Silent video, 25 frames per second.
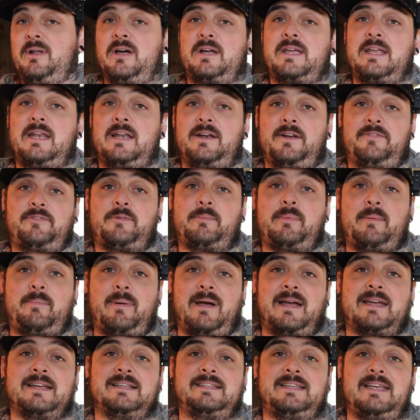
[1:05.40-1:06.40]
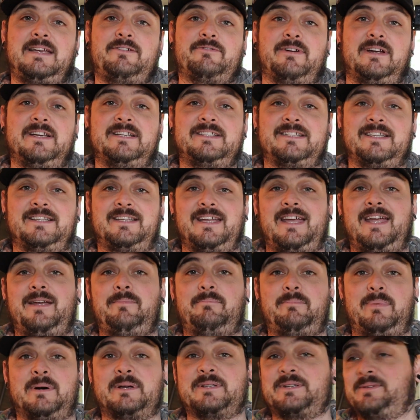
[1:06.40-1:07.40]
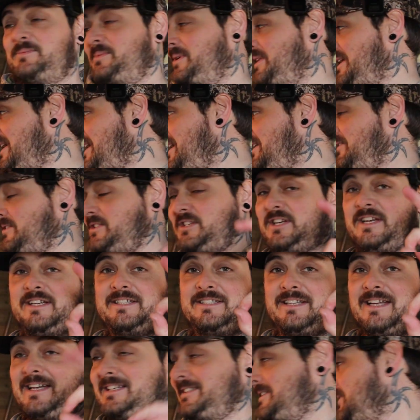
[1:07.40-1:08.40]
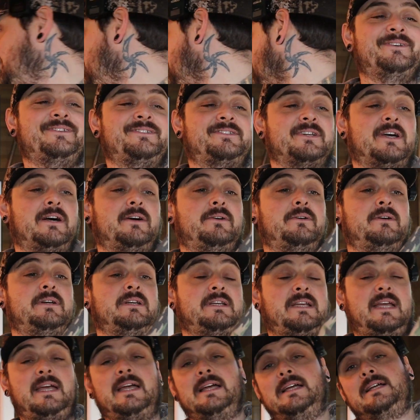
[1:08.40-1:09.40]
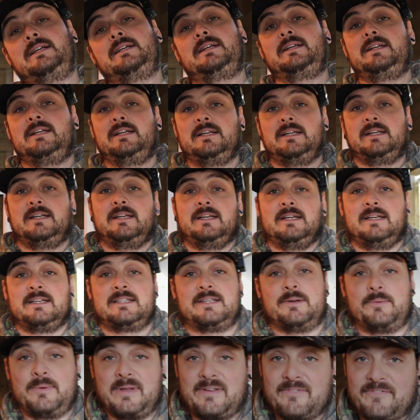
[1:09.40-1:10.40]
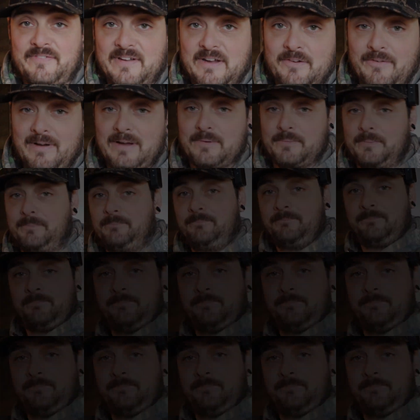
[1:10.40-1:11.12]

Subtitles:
I'm lucky enough to be back at D range today, buzzing with that. Cheers, Daz. So yeah, see what we can figure out.